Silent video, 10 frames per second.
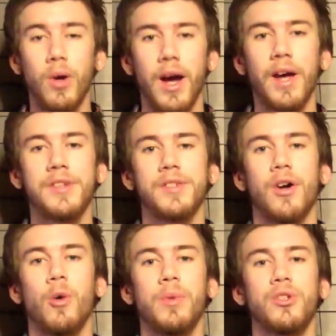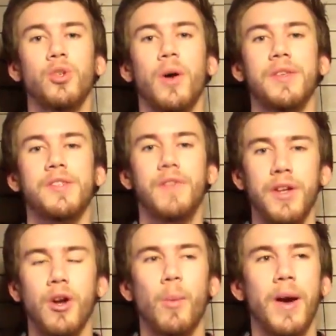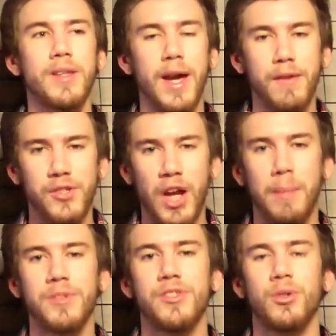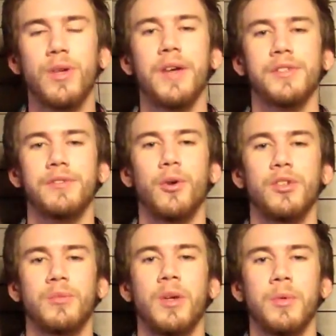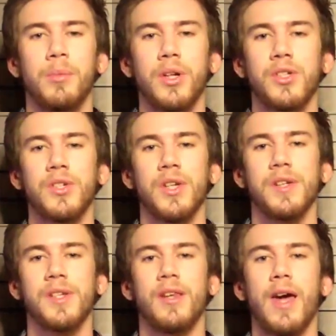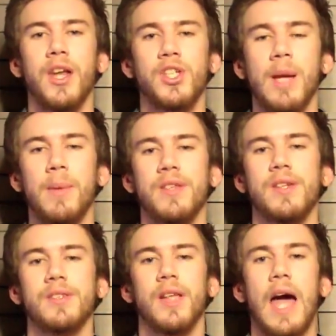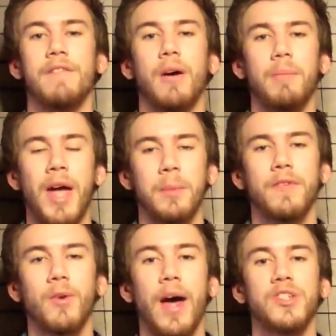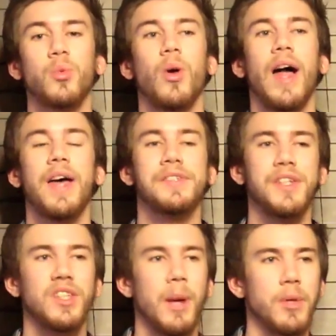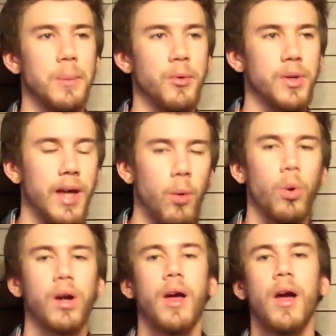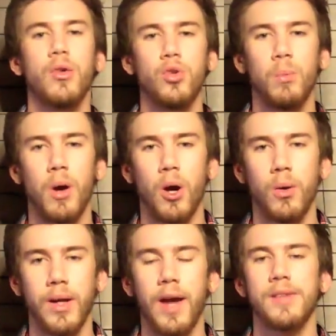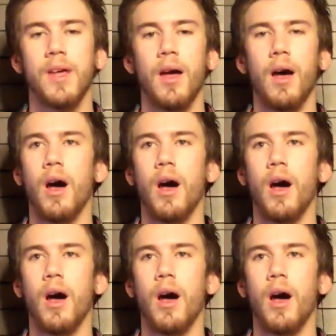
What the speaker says: Well, guys, I hope you enjoyed this video. My Night of Champions 2014 pay-per-view predictions. Like I said, Night of Champions is live on pay-per-view as well as the WWE Network tomorrow night.